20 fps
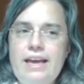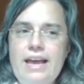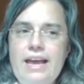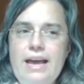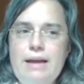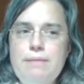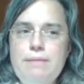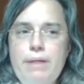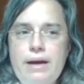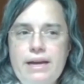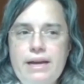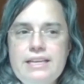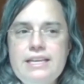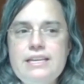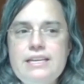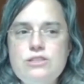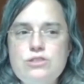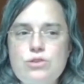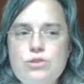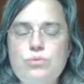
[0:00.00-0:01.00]
And my
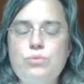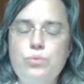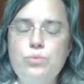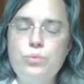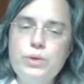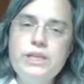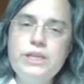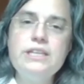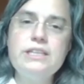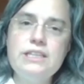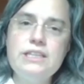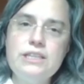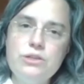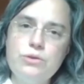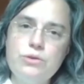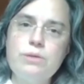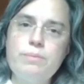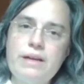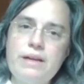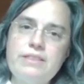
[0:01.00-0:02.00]
kids are really
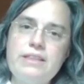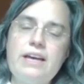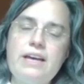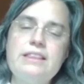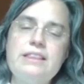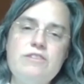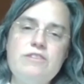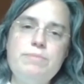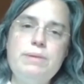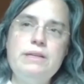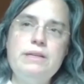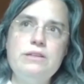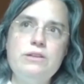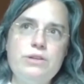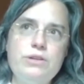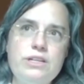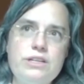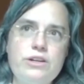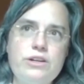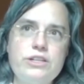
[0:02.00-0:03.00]
good about that. They've been
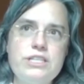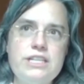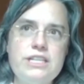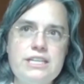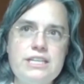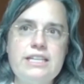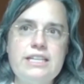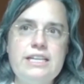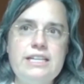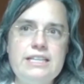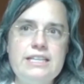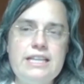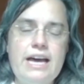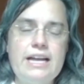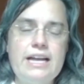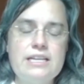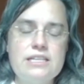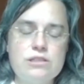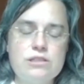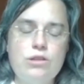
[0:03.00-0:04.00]
good at articulating
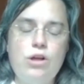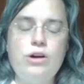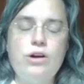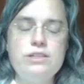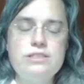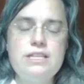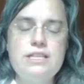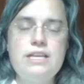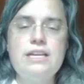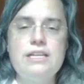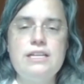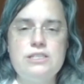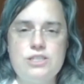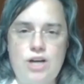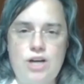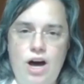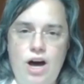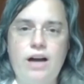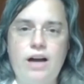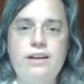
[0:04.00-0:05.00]
that as long as they can
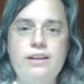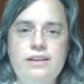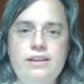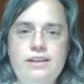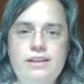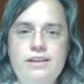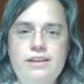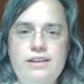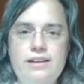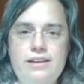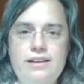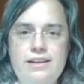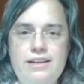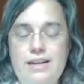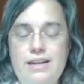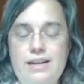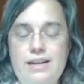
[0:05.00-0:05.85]
talk. And I'm